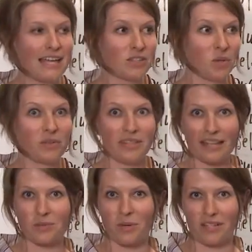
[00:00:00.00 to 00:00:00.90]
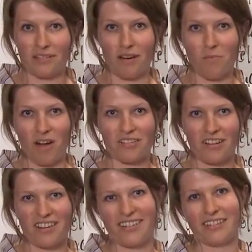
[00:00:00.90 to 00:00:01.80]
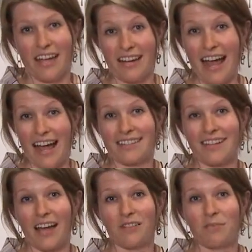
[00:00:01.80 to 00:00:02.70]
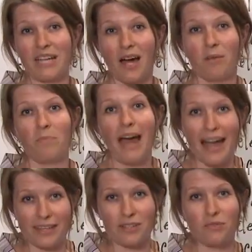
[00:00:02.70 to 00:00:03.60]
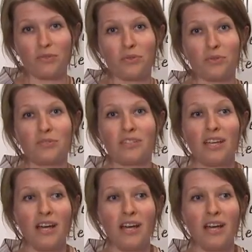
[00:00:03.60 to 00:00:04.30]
So that's what our modern diet has kind of become: packaged foods,